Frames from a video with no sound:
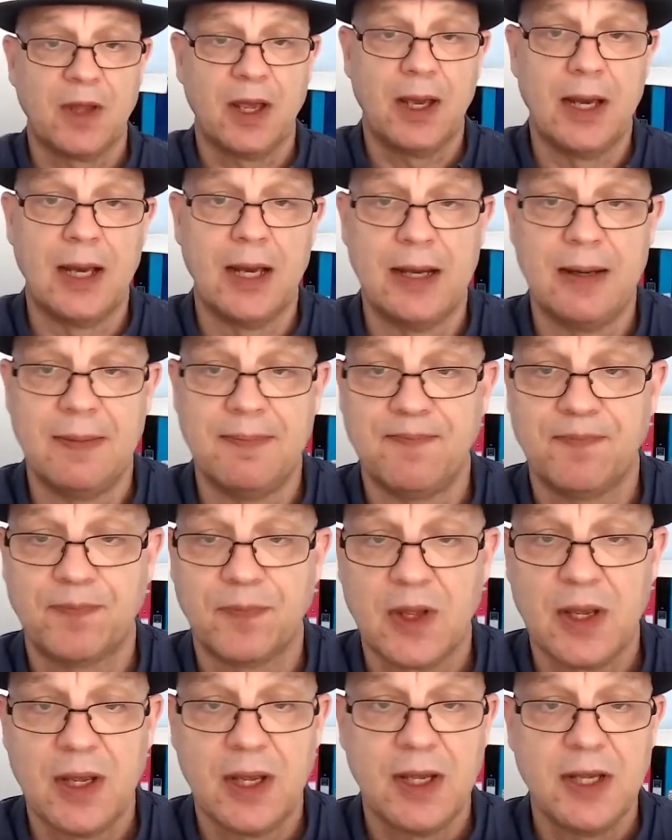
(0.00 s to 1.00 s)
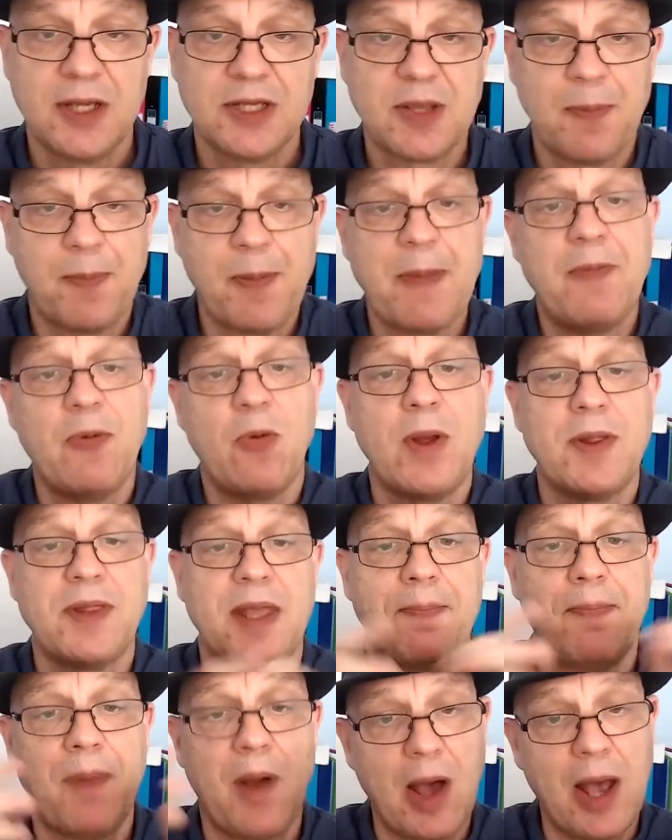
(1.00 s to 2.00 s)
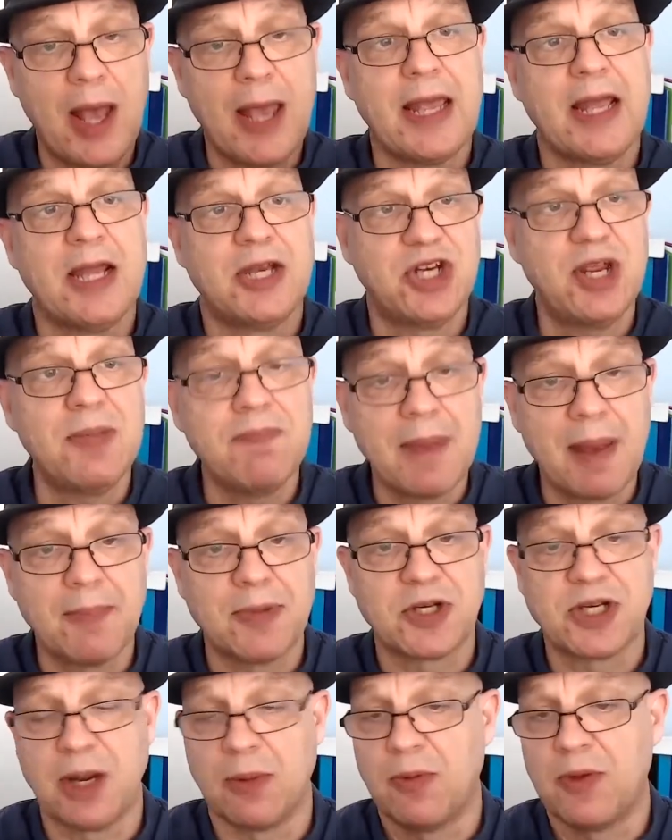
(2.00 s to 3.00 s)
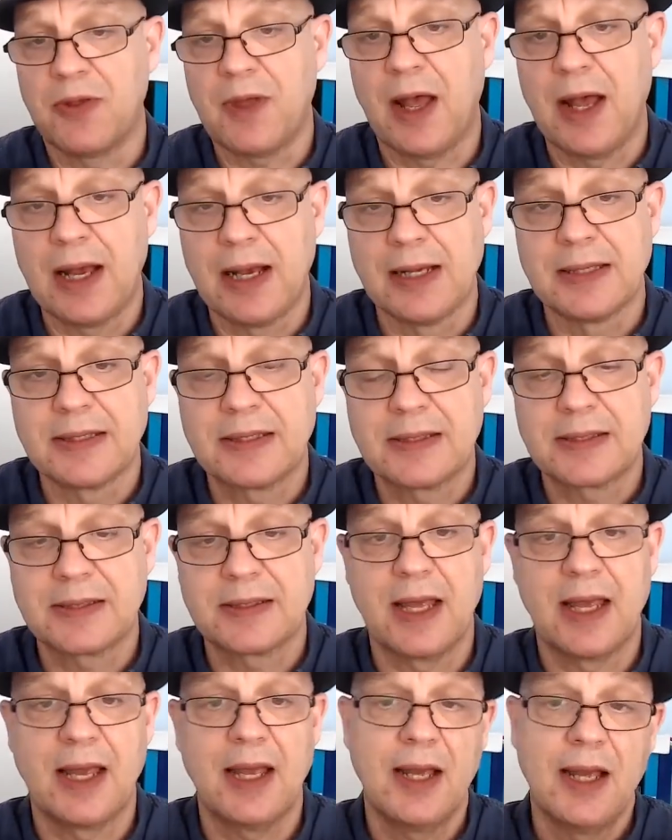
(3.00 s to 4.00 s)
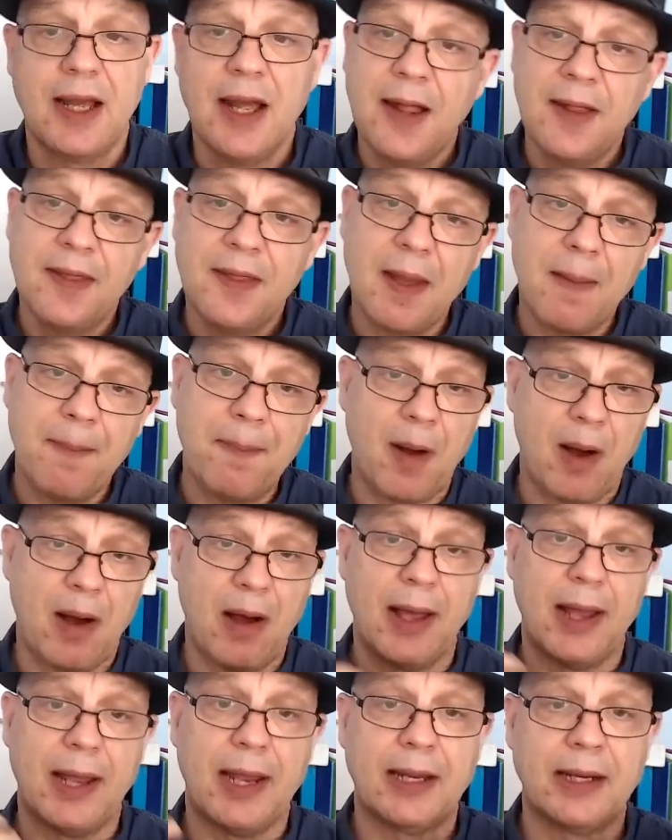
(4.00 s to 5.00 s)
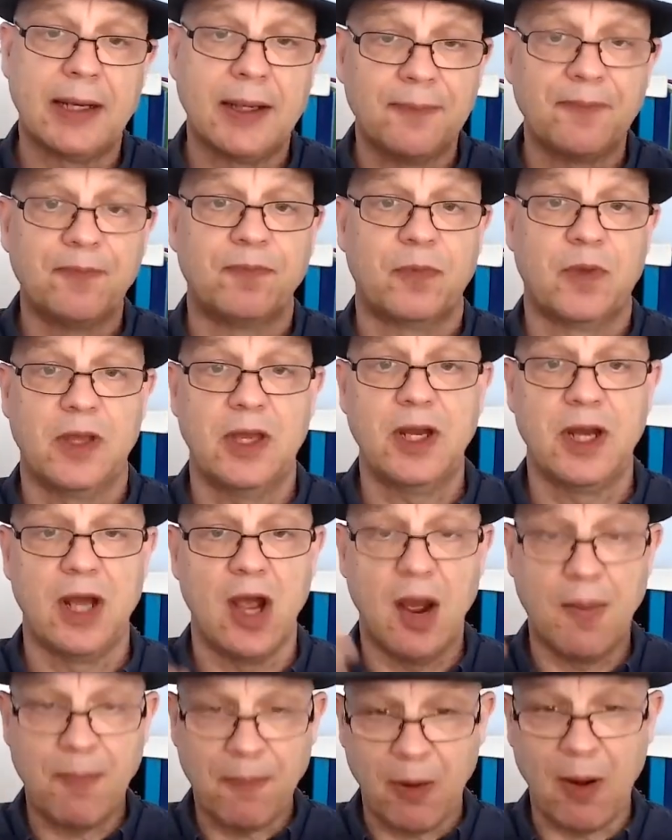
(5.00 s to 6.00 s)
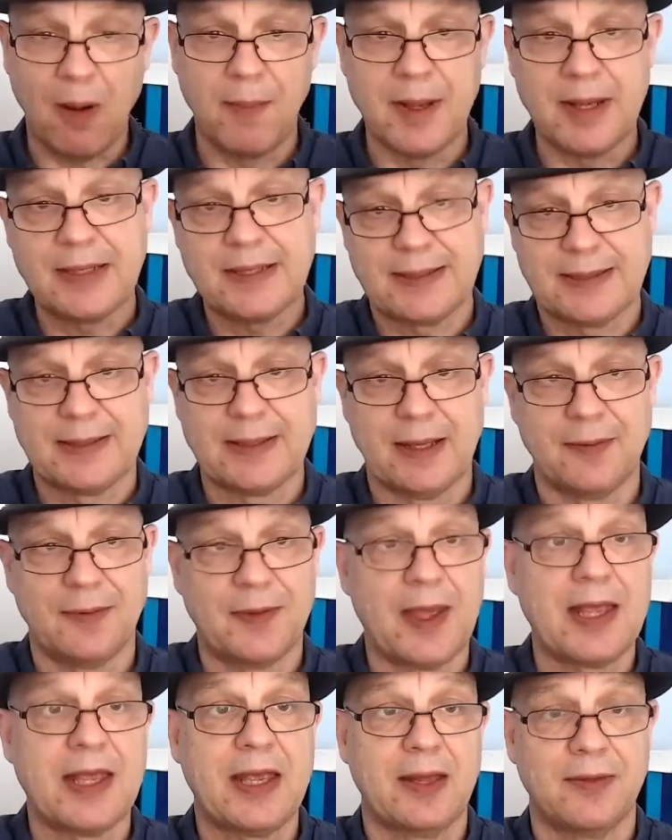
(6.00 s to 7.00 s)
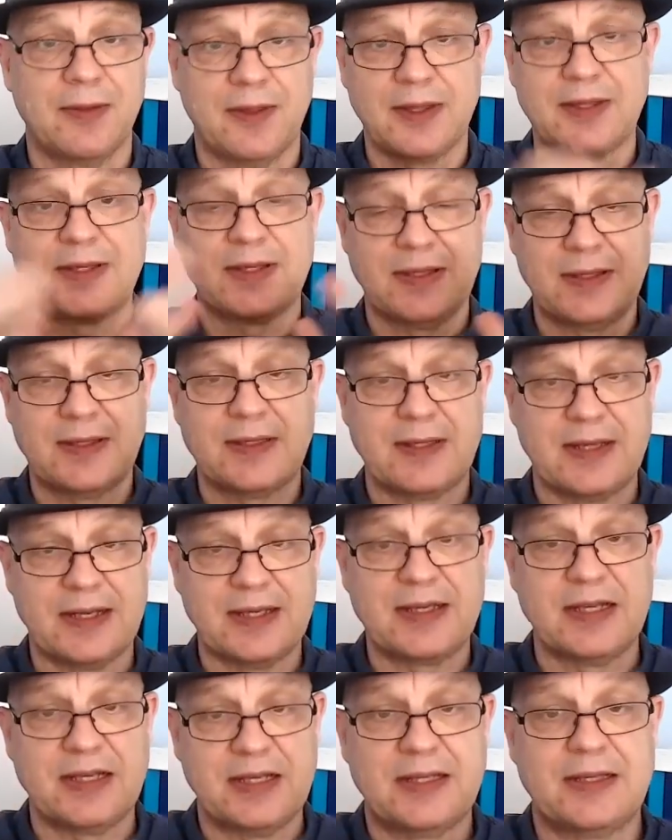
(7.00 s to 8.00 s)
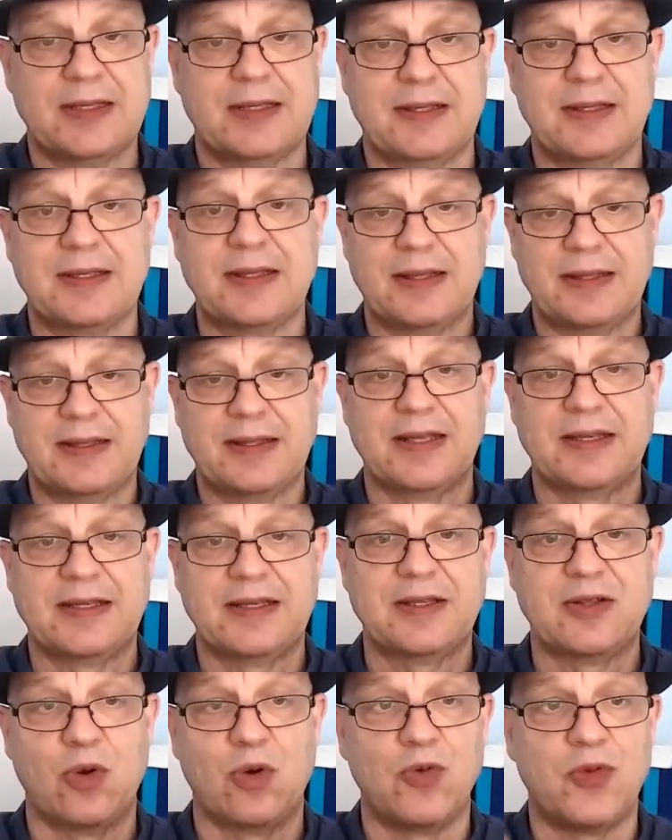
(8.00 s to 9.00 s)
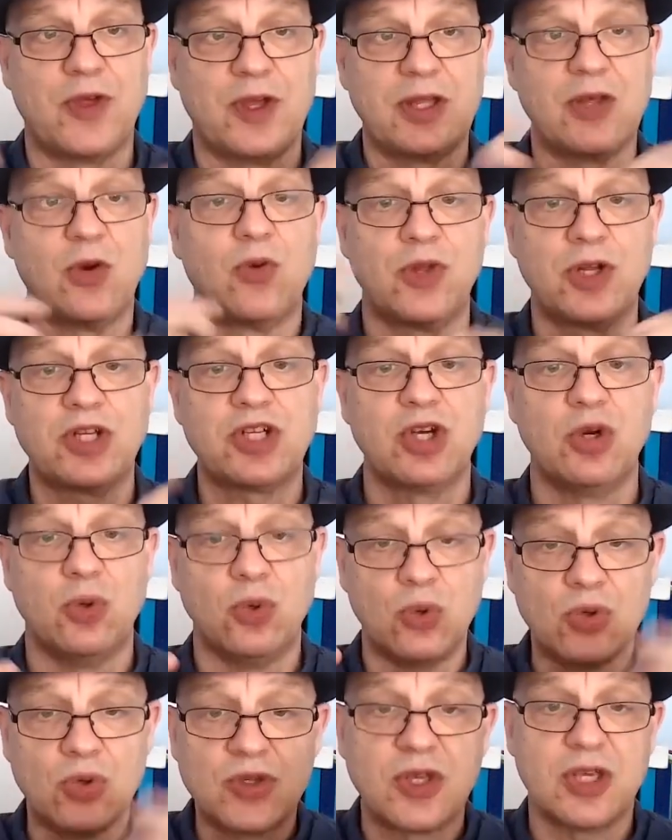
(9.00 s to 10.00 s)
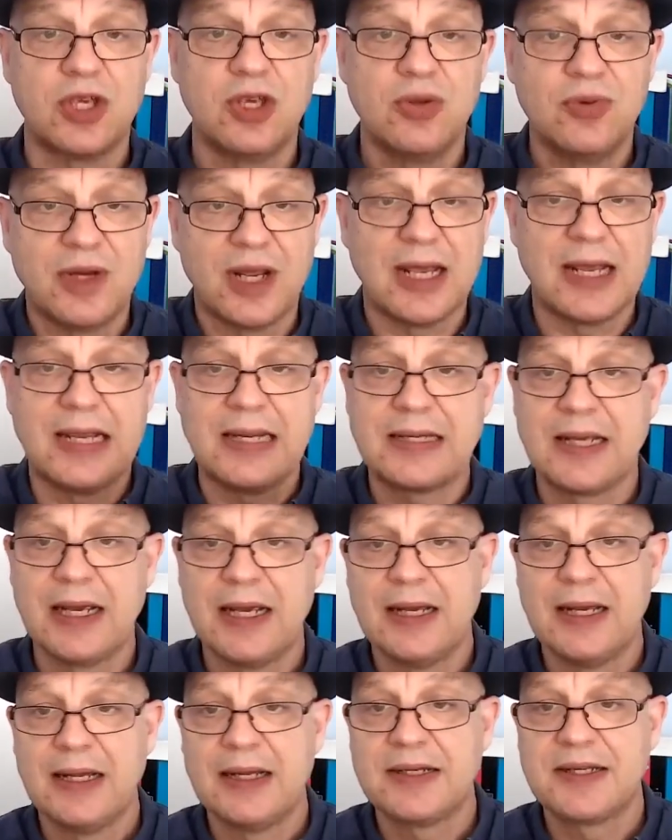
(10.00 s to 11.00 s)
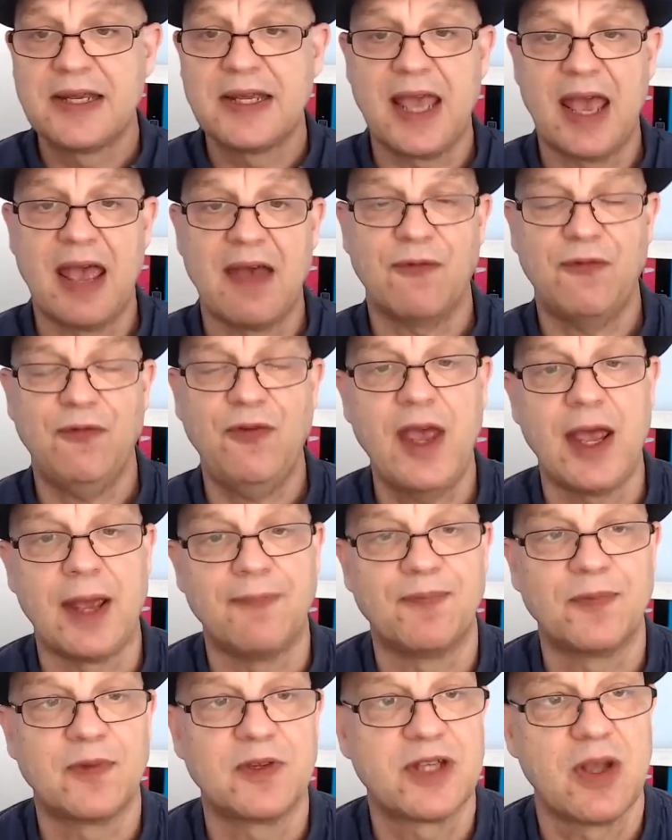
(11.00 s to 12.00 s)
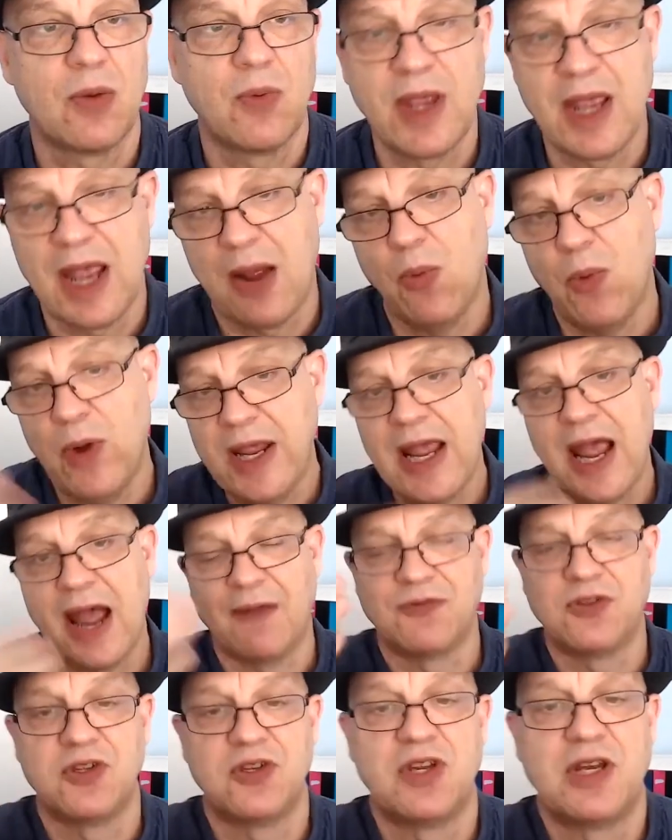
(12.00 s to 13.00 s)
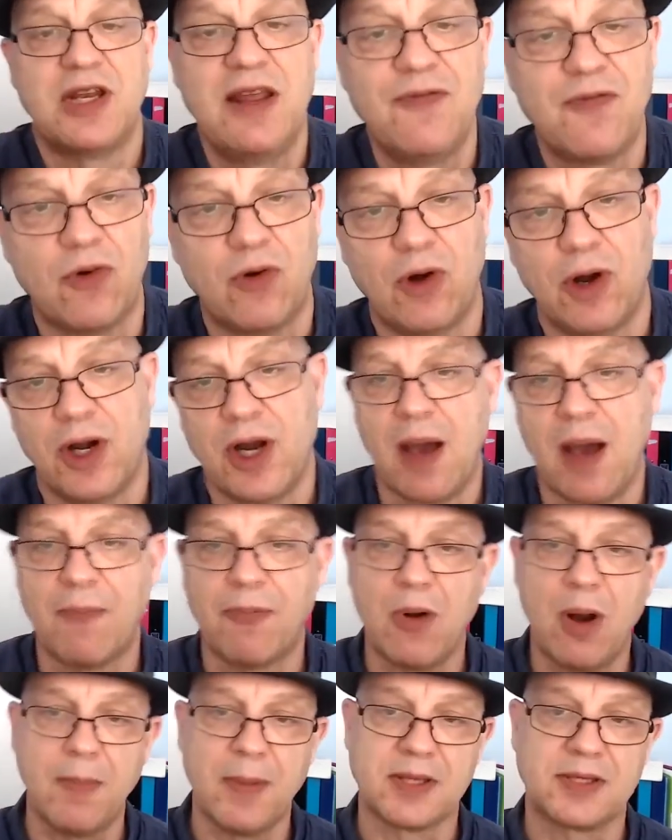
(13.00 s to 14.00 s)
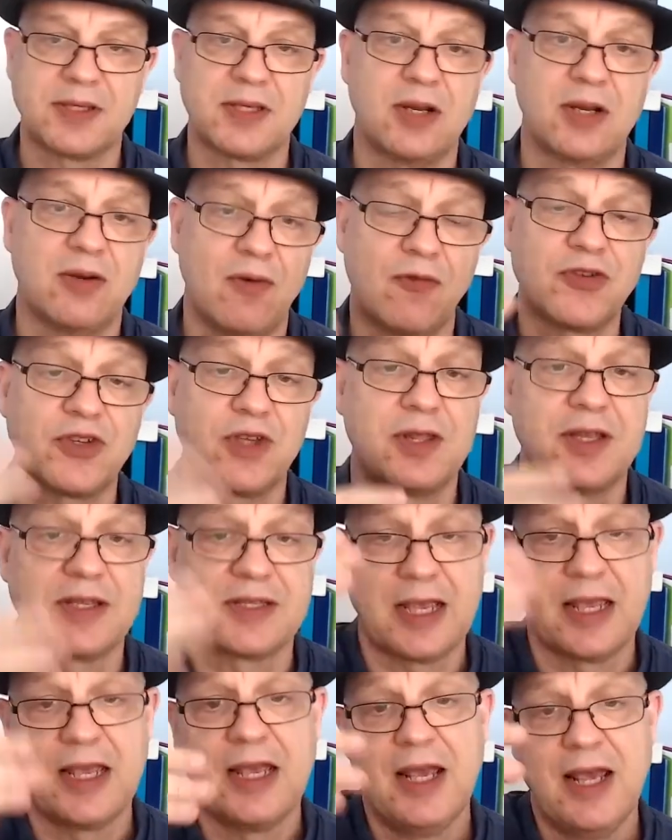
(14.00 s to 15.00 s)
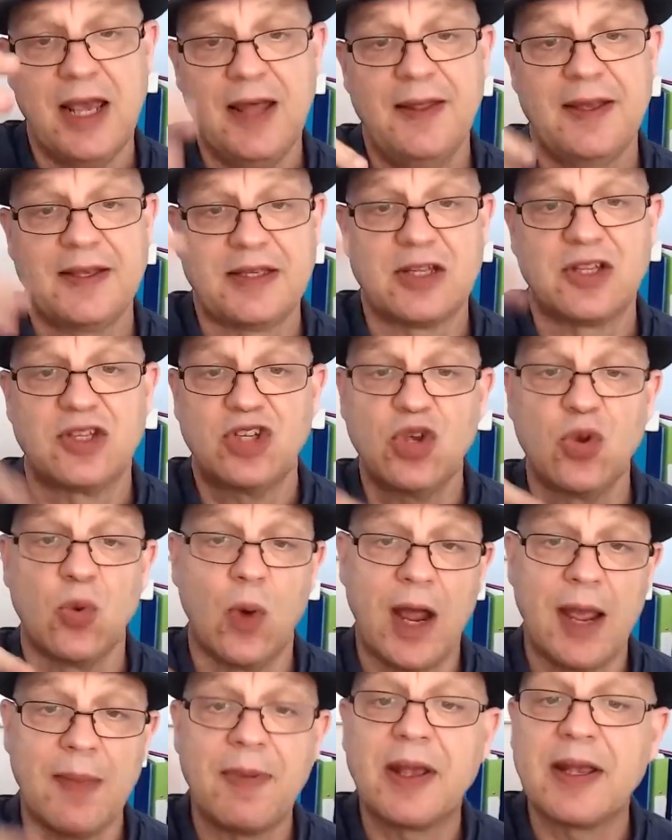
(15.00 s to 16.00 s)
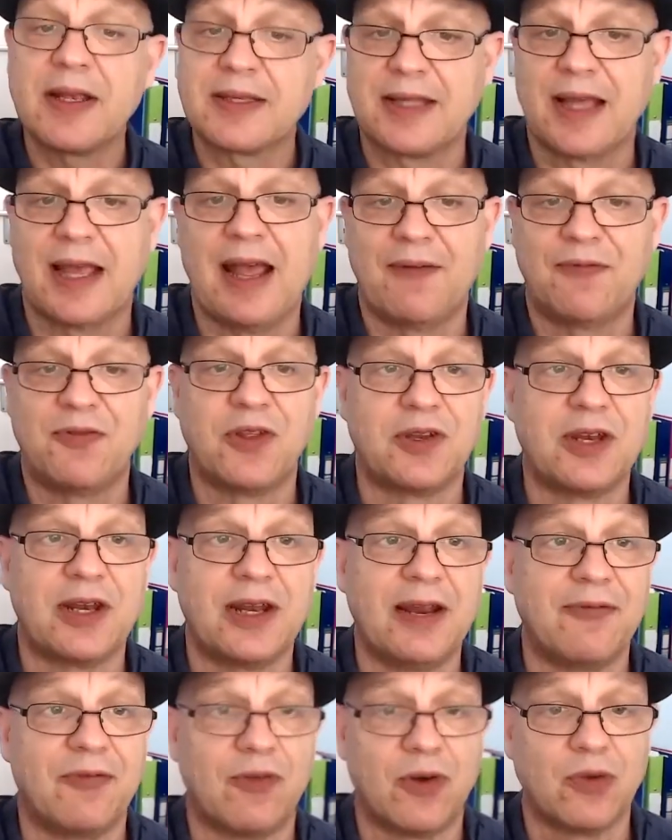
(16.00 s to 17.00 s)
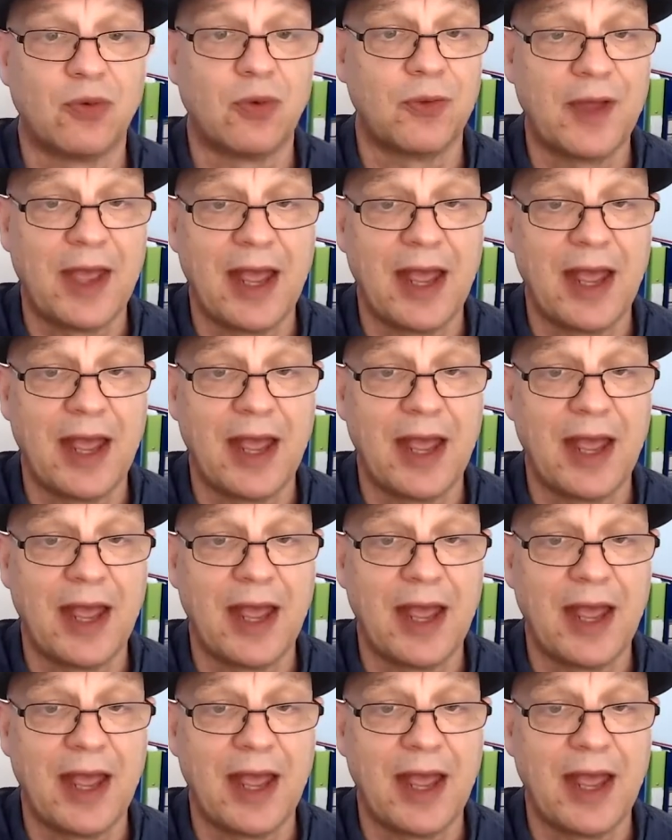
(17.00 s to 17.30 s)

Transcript: So people, when they buy a gym membership with us, they're buying, a promise that this is all the tools that you need to get fit. So we have to deliver on our promise, and obviously there's a two-way, because they have to deliver as well.